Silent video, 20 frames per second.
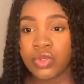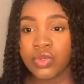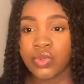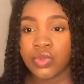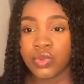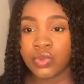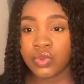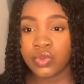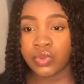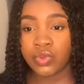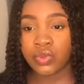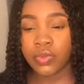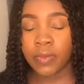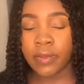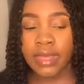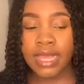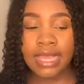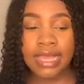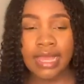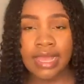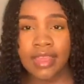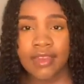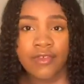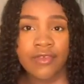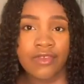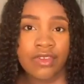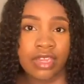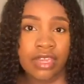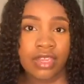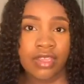to make
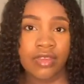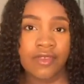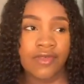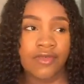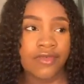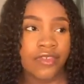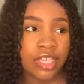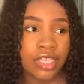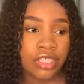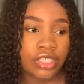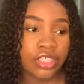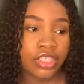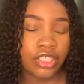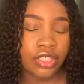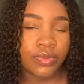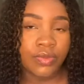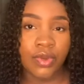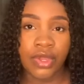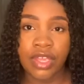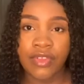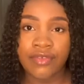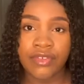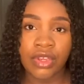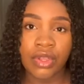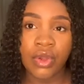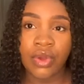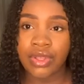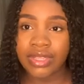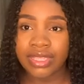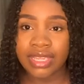every friendship or every
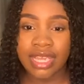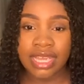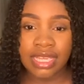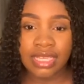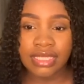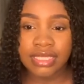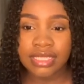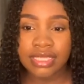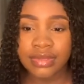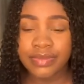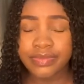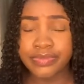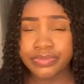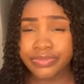contact